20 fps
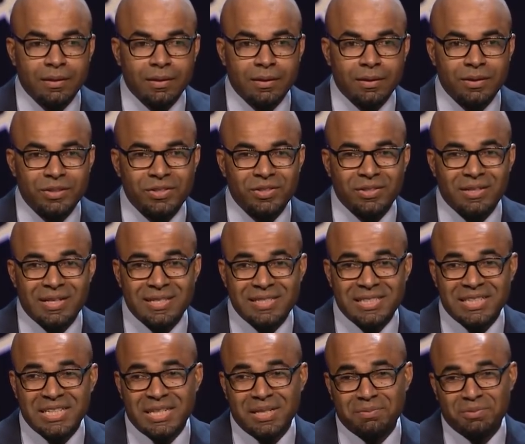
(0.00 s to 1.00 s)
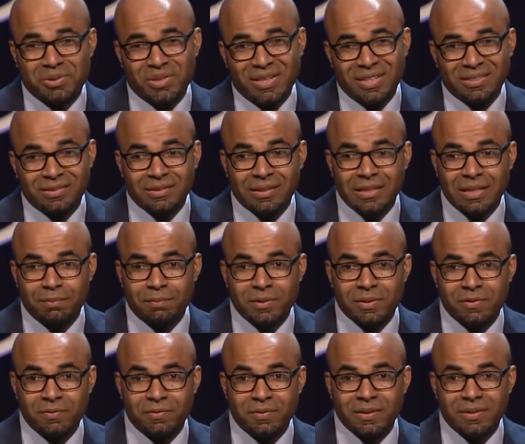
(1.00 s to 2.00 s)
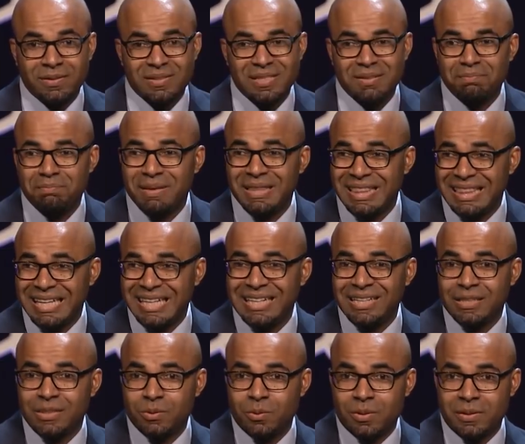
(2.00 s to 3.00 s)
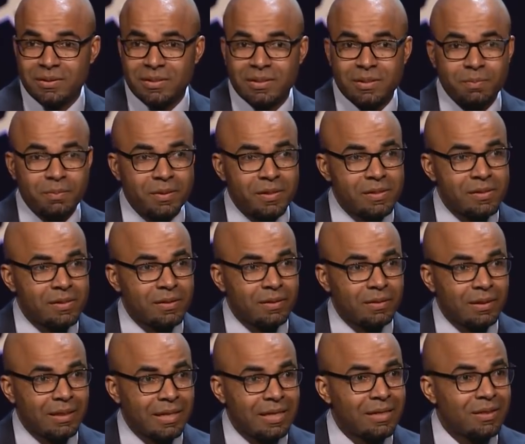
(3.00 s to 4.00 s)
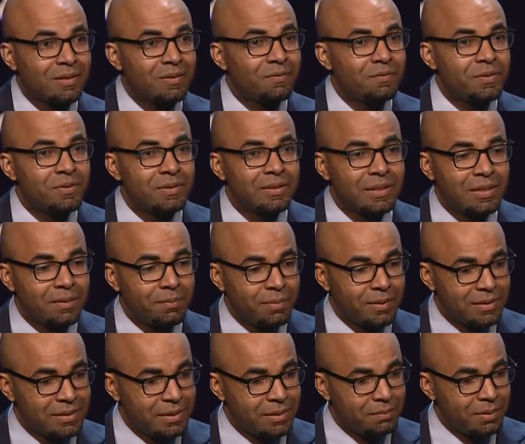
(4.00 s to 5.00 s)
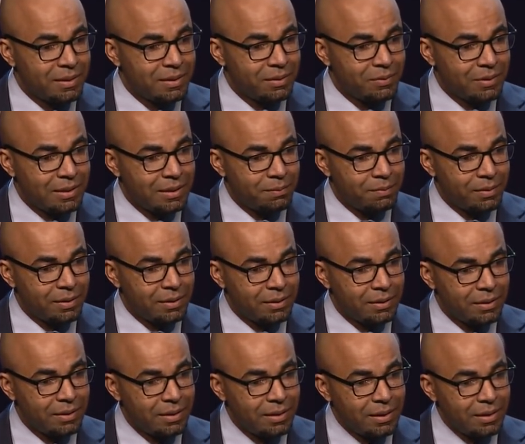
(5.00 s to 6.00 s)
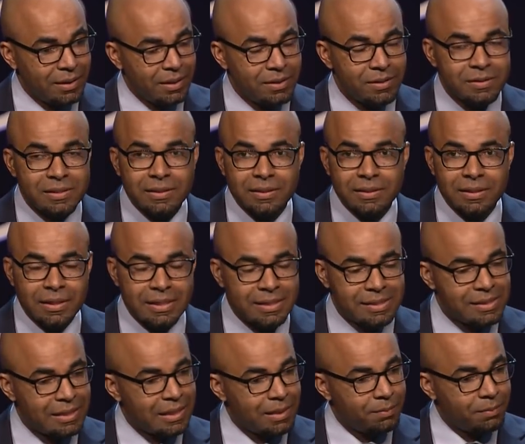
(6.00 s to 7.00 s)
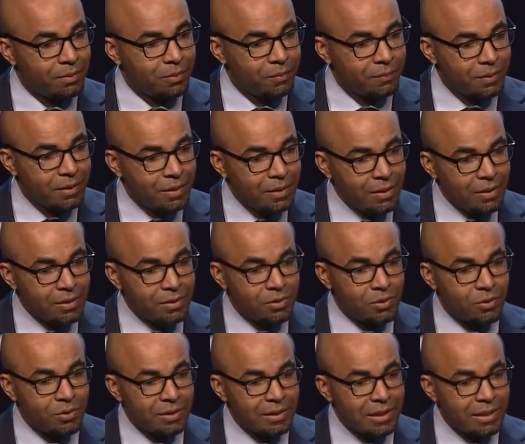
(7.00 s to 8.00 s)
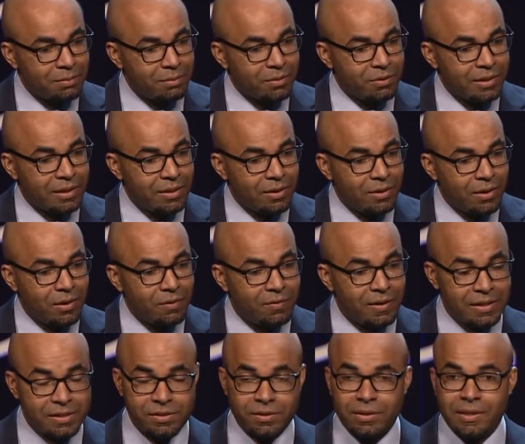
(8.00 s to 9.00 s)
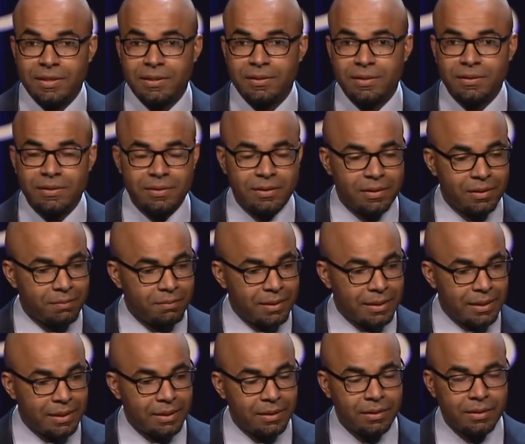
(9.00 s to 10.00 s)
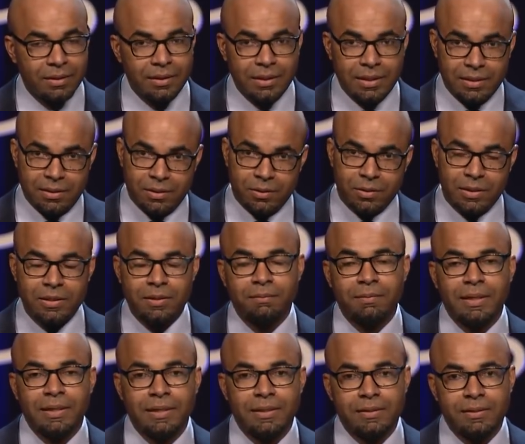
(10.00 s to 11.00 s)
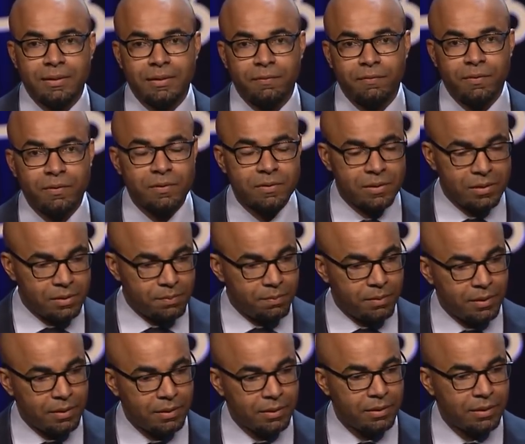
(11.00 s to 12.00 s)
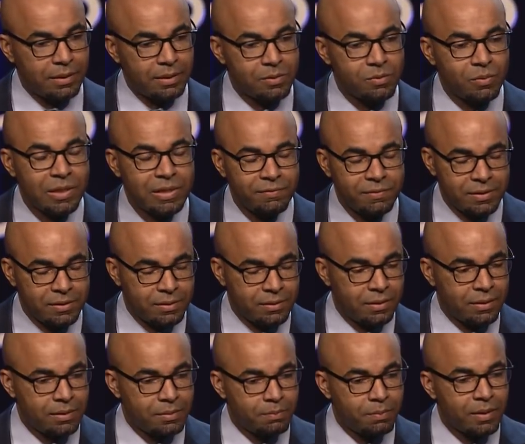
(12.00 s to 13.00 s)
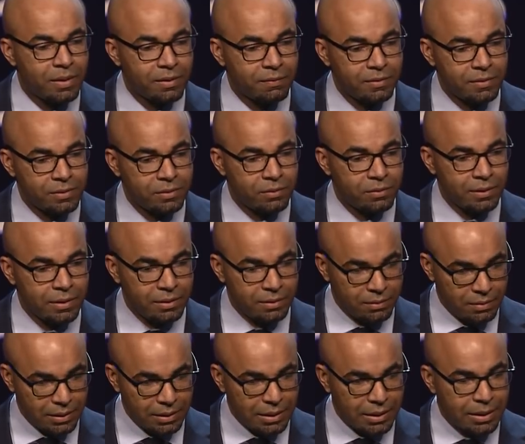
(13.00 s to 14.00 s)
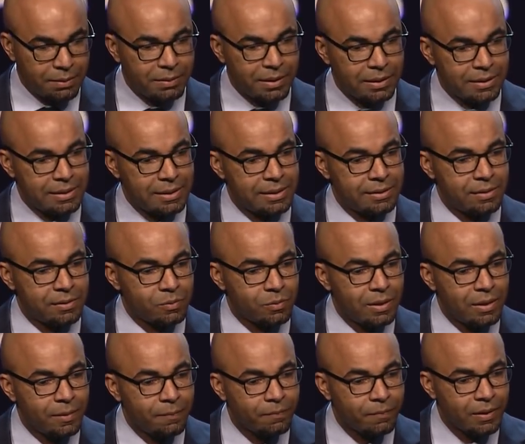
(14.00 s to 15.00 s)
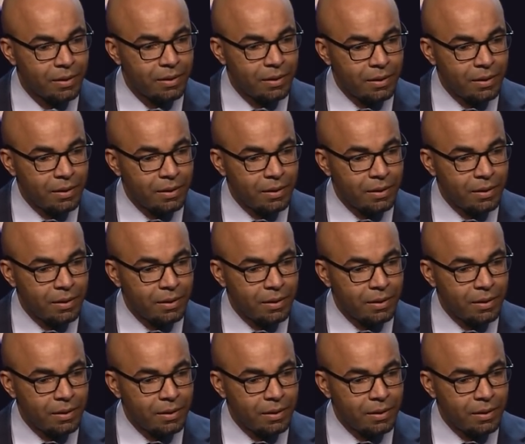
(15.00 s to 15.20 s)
the journalist ended up trying to help us feel sympathetic towards this person. Again, confusing sympathy with empathy. Here's an example. Tony and Maria Hovater, this is the young man. The young man is the focus, but his wife is part of the story in a limited sense as well.